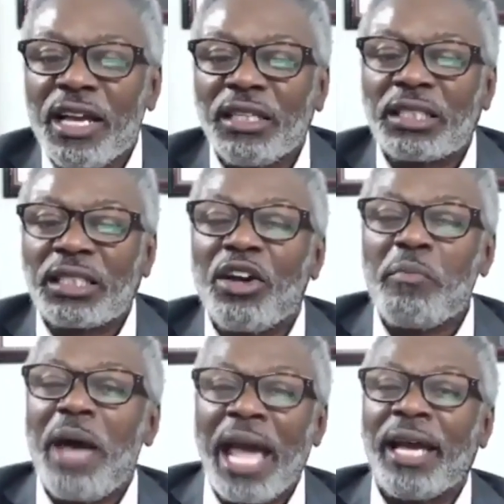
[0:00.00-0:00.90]
single
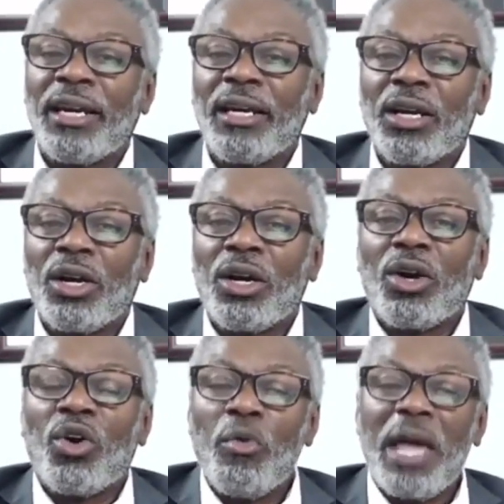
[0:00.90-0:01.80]
man
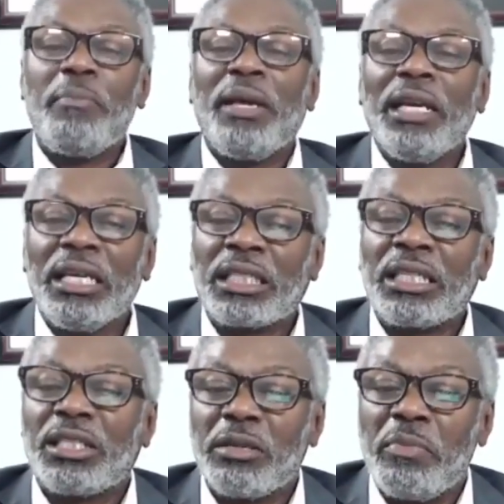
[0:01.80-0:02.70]
who may be
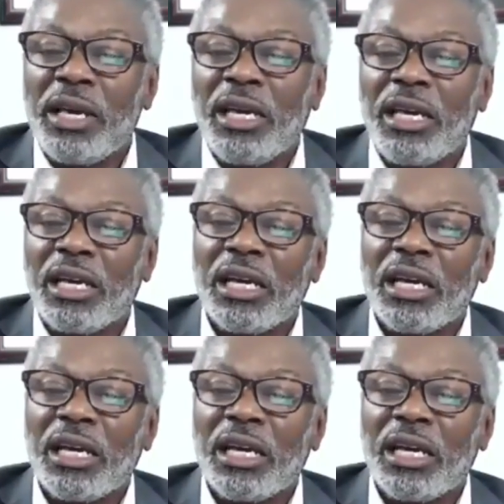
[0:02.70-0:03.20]
listening to me,